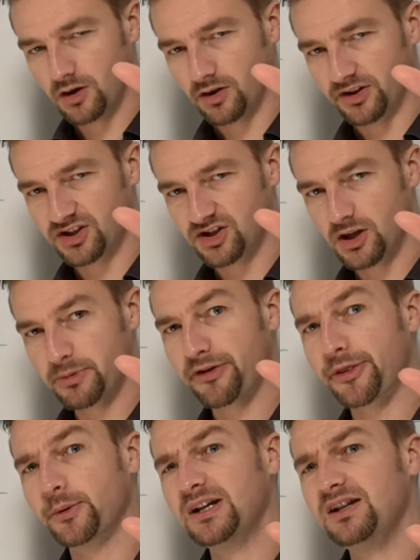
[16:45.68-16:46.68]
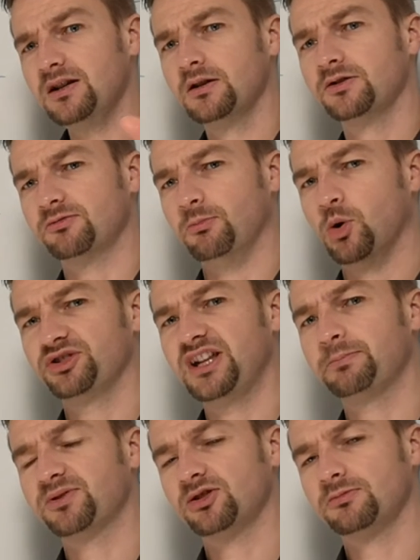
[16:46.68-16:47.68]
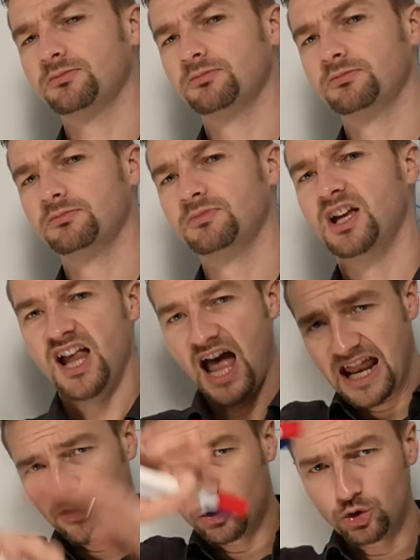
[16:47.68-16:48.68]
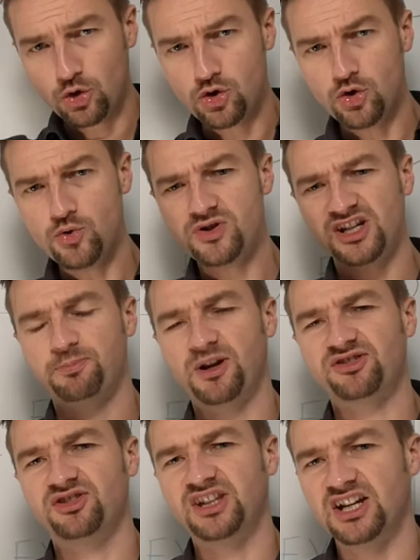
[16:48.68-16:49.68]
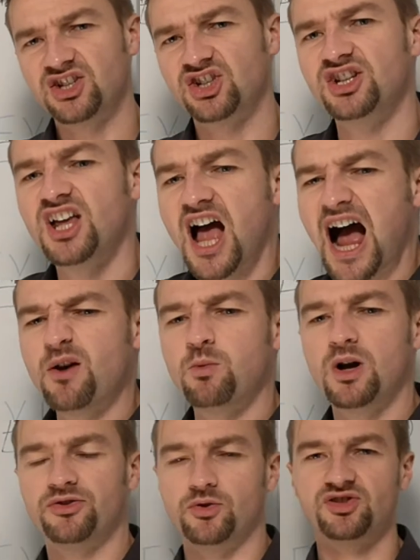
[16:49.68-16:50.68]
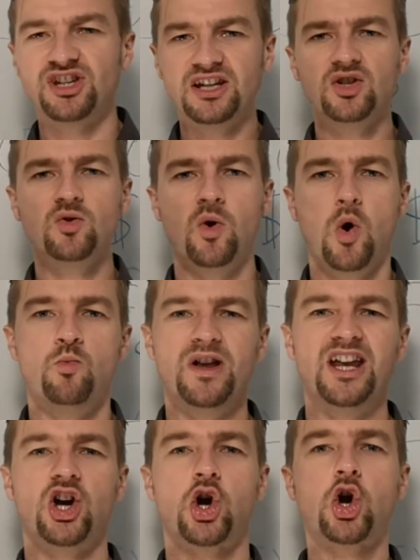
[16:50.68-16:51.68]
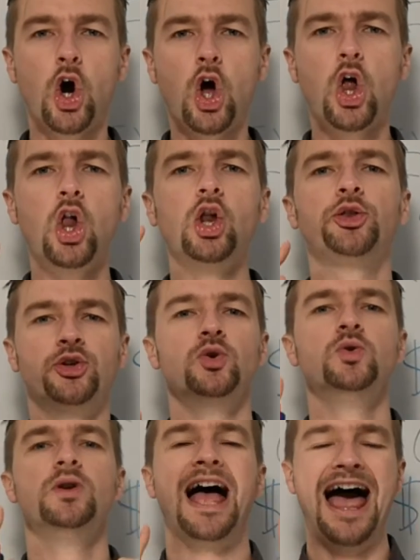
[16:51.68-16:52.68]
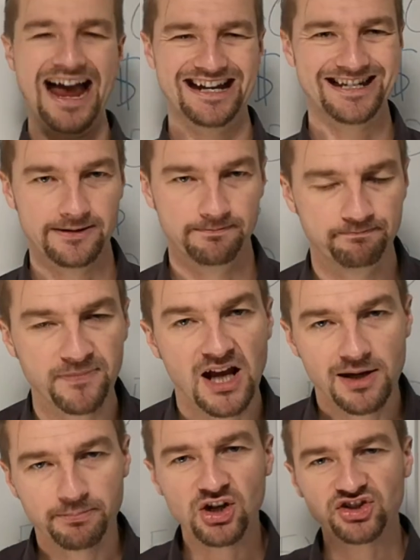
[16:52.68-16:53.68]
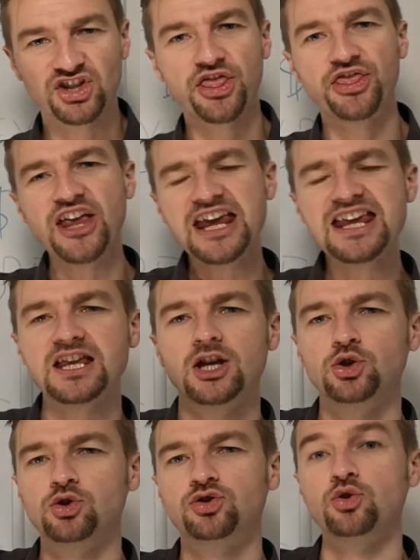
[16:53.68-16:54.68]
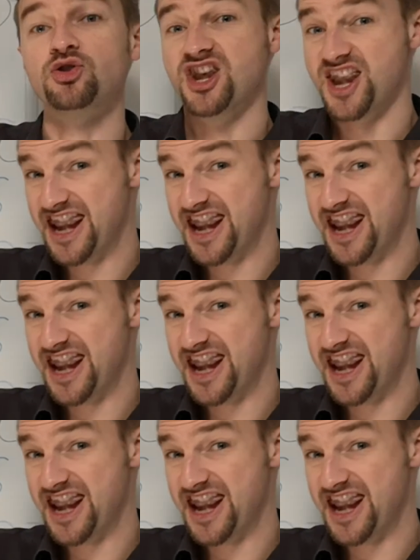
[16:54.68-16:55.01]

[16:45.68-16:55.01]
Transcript: Condition number 3, small steps. And to conclude this presentation, I want to send you home with a call to action. Because the thing you should